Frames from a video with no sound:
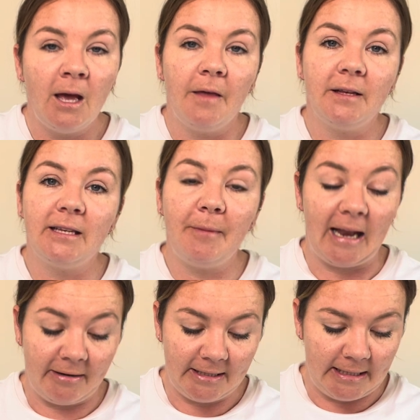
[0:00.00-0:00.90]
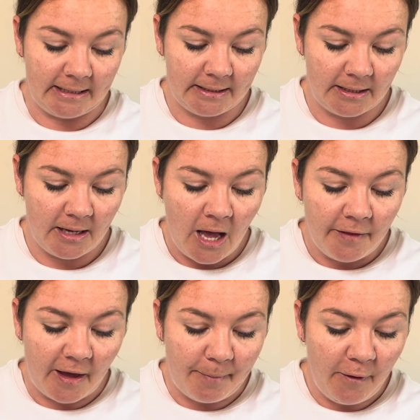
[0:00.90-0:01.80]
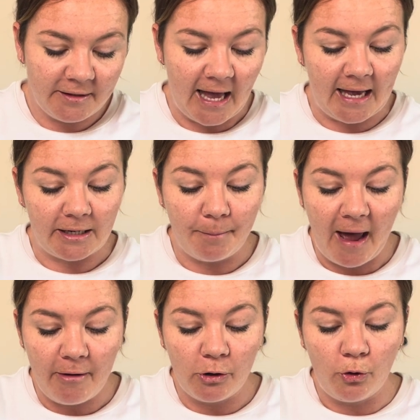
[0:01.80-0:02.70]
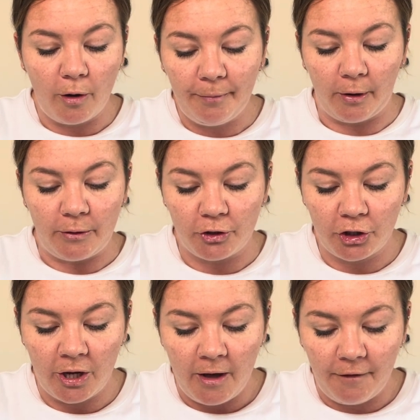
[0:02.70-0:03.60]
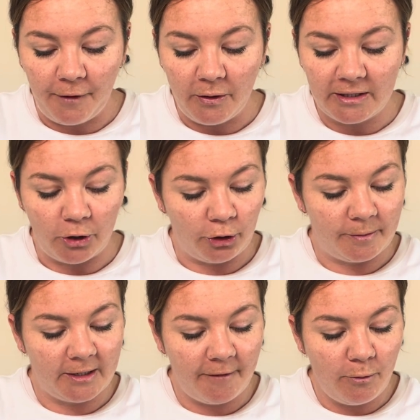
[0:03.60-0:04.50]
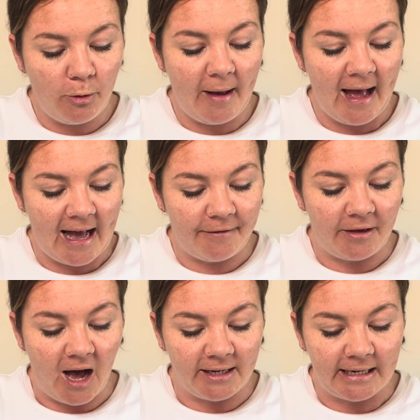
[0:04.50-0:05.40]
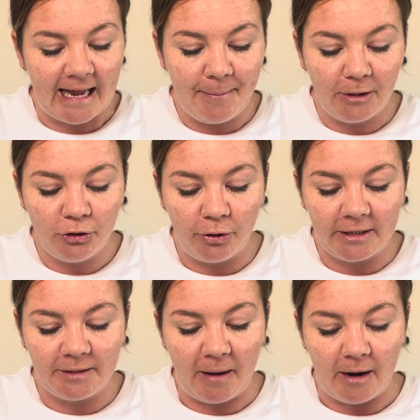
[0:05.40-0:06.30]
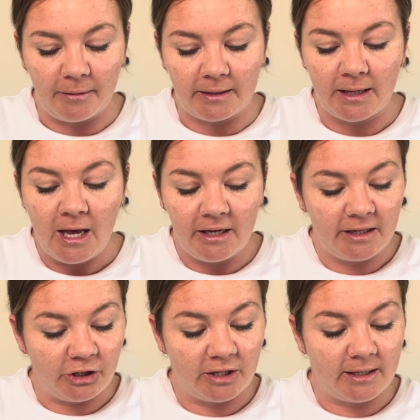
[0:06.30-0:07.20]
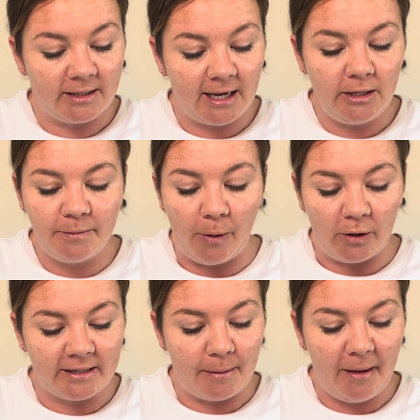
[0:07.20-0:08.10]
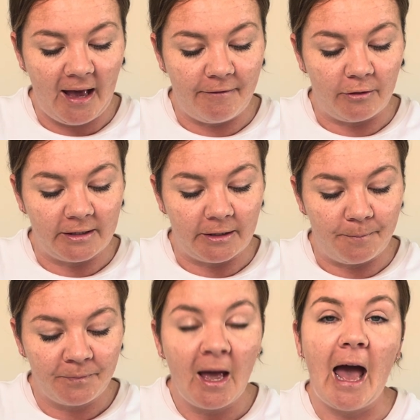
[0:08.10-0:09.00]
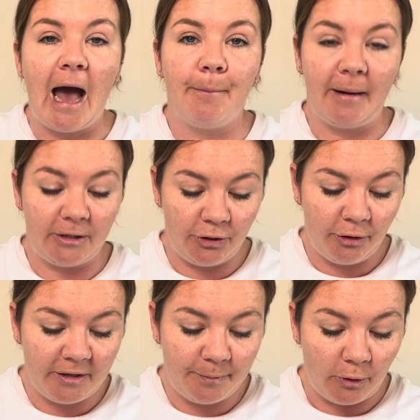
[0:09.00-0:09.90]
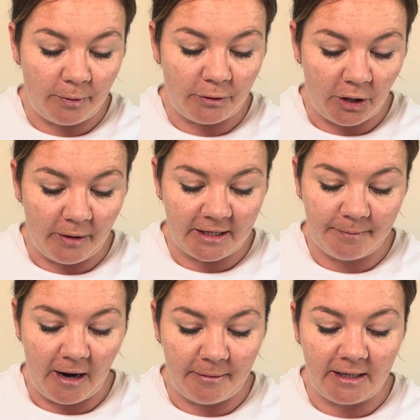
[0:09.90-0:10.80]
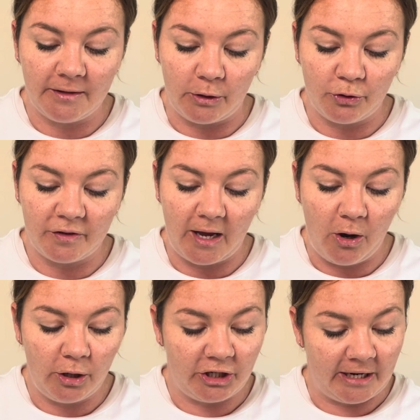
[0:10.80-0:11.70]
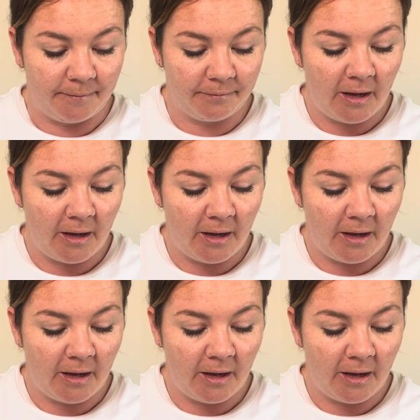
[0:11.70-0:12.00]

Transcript: The similarities. They both take an empirical approach, focusing on observable behaviour under lab-controlled experiments such as the Skinner's box in behaviourism and Bandura's Boo-Boo doll experiment in social psychology.